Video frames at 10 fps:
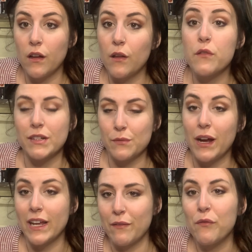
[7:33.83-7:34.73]
the reason why
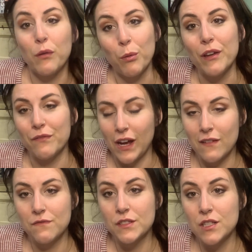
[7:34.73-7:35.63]
I gave it
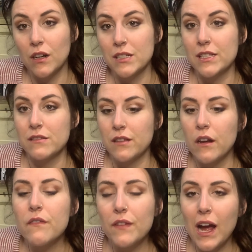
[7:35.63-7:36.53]
4.5 stars instead
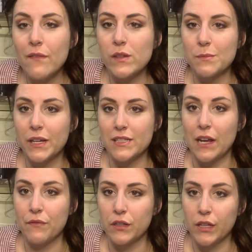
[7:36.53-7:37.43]
of 5 is because I
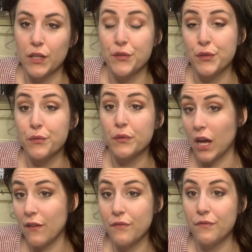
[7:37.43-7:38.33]
really do
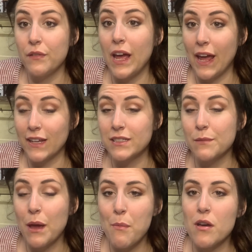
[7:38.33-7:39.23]
love angst in
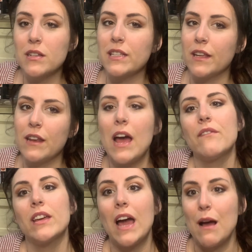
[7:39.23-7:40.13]
my books, and
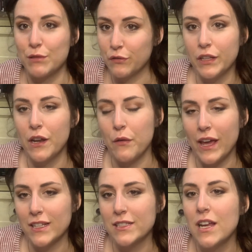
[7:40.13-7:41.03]
having absolutely no
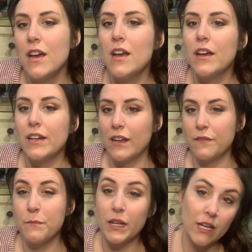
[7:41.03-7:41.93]
angst kind
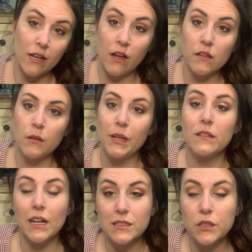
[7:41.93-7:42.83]
of made it a little bit
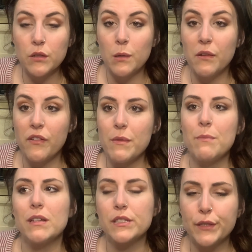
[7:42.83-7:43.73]
less enjoyable for me,
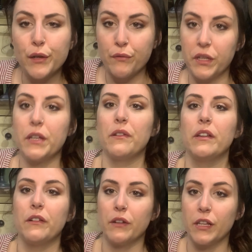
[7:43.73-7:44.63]
but still a
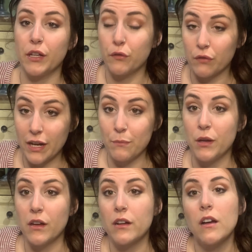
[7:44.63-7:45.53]
really great
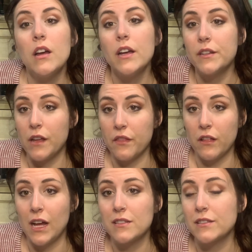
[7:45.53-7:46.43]
book
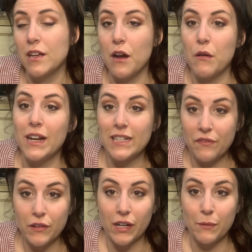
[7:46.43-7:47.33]
nonetheless. So I
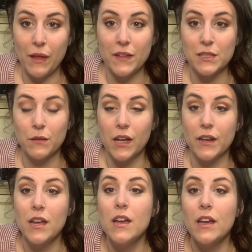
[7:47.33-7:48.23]
definitely recommend this one.
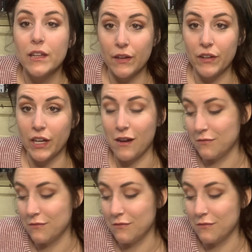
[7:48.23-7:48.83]
Give it a go.